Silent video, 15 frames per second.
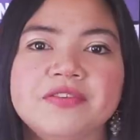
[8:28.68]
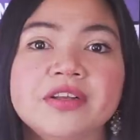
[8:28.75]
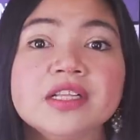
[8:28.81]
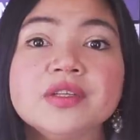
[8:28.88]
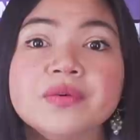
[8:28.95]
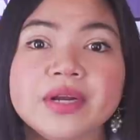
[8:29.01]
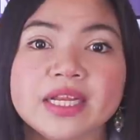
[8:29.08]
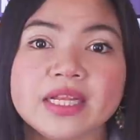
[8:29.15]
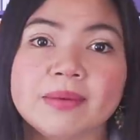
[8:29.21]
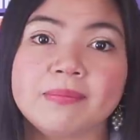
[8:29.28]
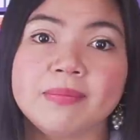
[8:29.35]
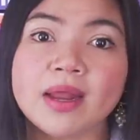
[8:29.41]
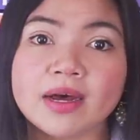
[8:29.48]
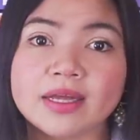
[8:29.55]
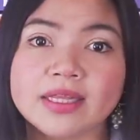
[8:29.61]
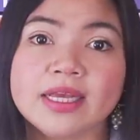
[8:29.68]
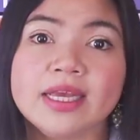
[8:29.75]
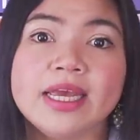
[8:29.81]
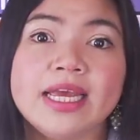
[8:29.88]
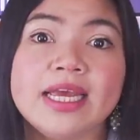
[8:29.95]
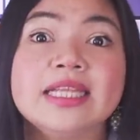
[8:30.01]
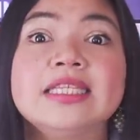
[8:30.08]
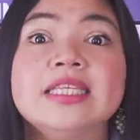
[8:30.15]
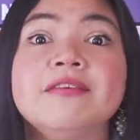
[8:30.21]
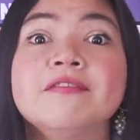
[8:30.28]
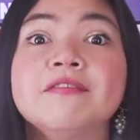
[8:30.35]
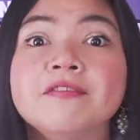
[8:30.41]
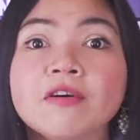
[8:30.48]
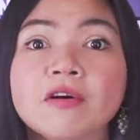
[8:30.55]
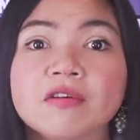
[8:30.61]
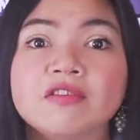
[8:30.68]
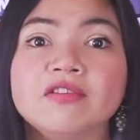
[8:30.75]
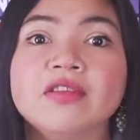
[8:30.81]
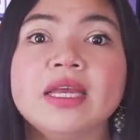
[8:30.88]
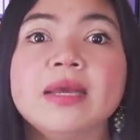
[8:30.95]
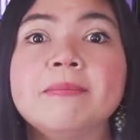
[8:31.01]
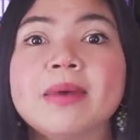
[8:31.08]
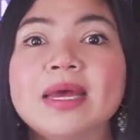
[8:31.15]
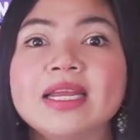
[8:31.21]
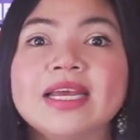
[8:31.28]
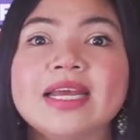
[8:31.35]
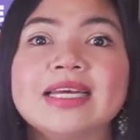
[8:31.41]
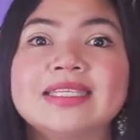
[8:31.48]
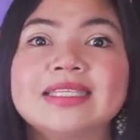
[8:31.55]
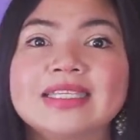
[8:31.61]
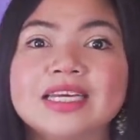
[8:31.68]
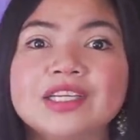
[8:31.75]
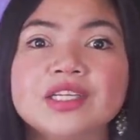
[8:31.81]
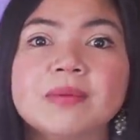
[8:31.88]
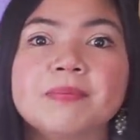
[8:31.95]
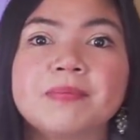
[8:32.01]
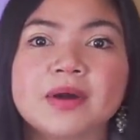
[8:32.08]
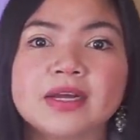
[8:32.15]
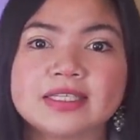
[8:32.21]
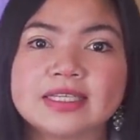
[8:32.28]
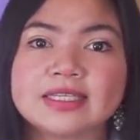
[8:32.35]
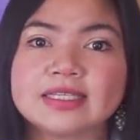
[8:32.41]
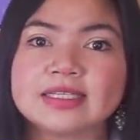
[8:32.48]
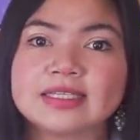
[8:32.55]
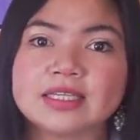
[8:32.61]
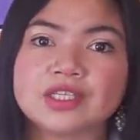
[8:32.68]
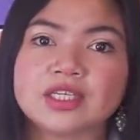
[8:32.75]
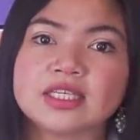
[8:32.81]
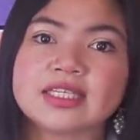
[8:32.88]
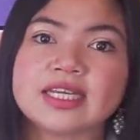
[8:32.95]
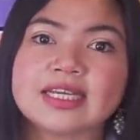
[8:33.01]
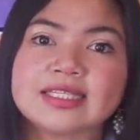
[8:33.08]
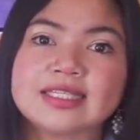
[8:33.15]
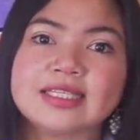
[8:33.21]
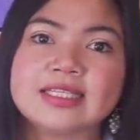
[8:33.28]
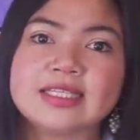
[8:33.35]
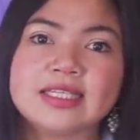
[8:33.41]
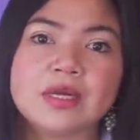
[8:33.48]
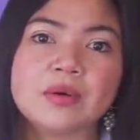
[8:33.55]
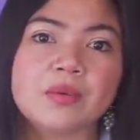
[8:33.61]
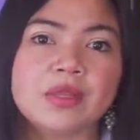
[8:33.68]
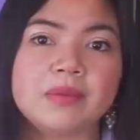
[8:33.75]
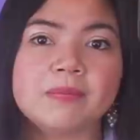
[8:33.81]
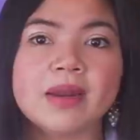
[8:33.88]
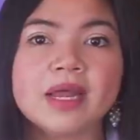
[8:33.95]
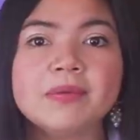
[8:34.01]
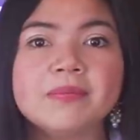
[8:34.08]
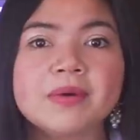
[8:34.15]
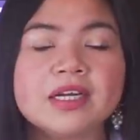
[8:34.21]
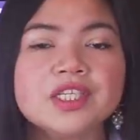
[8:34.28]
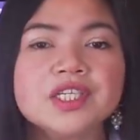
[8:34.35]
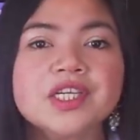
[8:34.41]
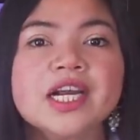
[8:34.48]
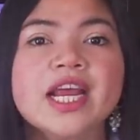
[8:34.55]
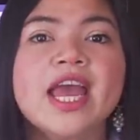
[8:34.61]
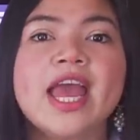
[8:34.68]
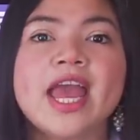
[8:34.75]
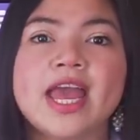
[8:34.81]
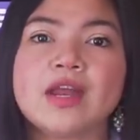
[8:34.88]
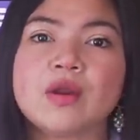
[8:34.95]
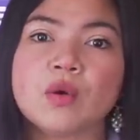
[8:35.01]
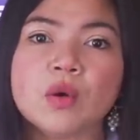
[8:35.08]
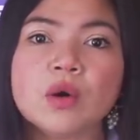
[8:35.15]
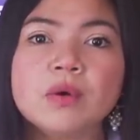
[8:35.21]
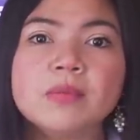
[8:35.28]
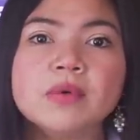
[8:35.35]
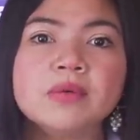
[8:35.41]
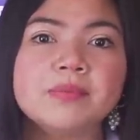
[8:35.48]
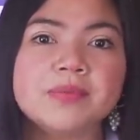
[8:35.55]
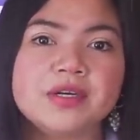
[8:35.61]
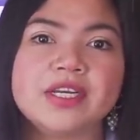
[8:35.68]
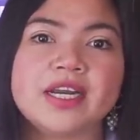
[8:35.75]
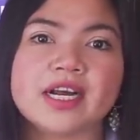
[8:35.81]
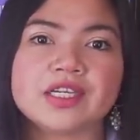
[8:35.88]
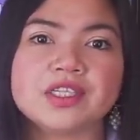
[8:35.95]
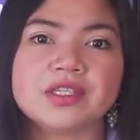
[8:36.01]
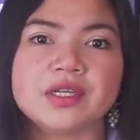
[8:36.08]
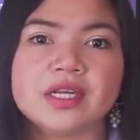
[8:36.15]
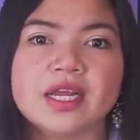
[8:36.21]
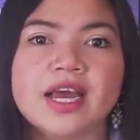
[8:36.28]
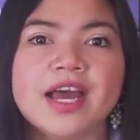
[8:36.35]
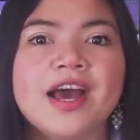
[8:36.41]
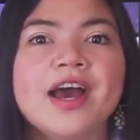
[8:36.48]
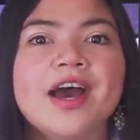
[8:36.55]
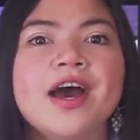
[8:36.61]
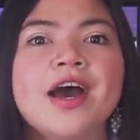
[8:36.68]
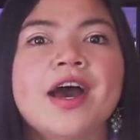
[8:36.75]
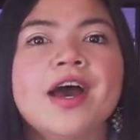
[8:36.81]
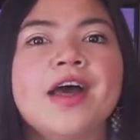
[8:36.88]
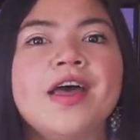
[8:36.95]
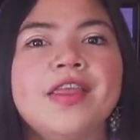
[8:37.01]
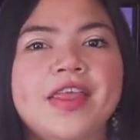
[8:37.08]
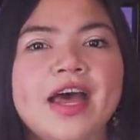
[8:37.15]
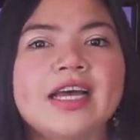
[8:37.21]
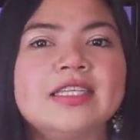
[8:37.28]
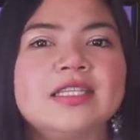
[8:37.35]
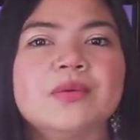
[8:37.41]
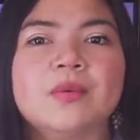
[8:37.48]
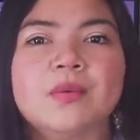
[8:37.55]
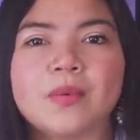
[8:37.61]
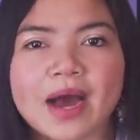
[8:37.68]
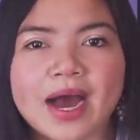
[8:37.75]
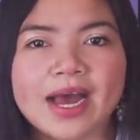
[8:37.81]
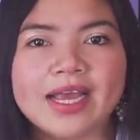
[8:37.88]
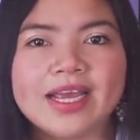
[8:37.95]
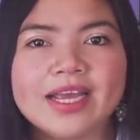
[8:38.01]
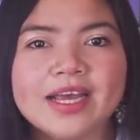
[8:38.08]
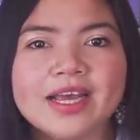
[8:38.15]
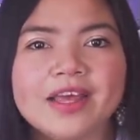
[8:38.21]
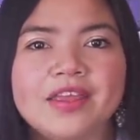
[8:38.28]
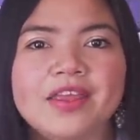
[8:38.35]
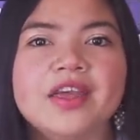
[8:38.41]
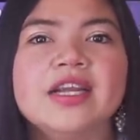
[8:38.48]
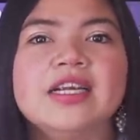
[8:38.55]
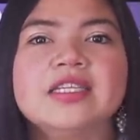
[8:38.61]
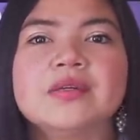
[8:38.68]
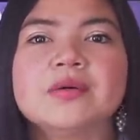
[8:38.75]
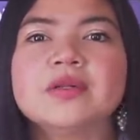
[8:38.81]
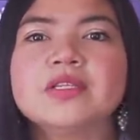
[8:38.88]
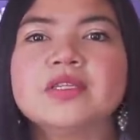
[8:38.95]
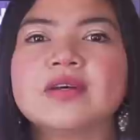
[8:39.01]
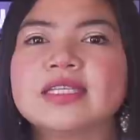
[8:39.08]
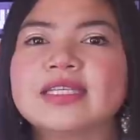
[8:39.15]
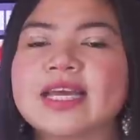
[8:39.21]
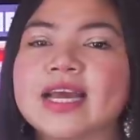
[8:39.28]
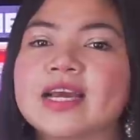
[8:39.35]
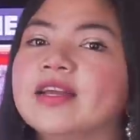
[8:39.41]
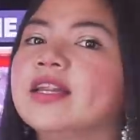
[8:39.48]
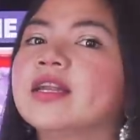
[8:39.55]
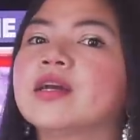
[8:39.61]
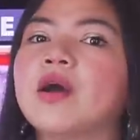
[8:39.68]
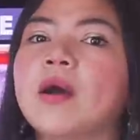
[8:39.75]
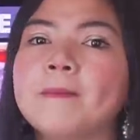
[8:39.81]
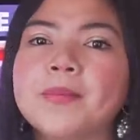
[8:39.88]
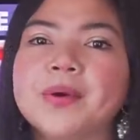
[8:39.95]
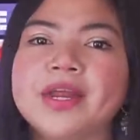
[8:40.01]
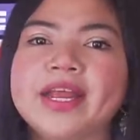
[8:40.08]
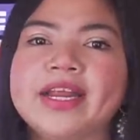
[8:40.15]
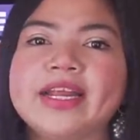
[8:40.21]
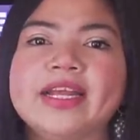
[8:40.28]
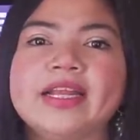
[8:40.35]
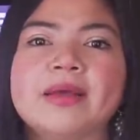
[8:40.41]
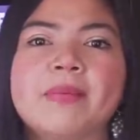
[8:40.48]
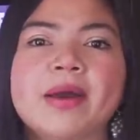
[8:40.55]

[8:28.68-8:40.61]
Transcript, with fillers: filtering the blood. It's involved in many essential processes such as assisting with blood pressure and hormone production. That's why there is also a second component in the